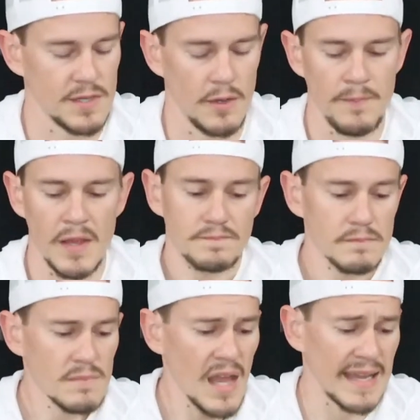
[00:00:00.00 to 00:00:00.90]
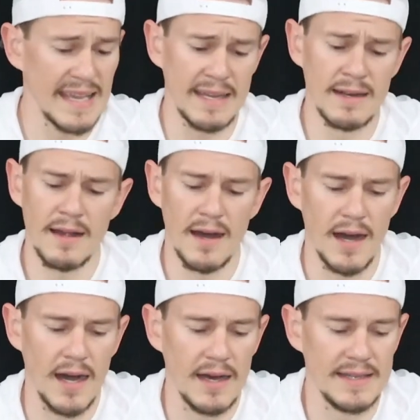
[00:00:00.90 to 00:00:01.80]
So again,
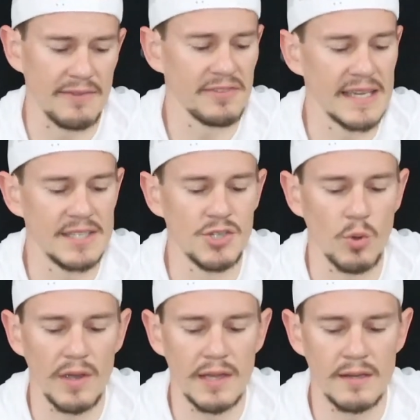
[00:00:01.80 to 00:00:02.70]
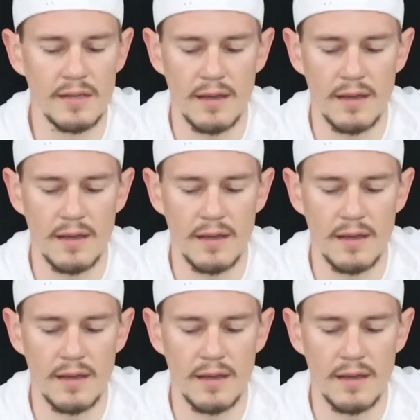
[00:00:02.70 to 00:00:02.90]
definitely enjoyed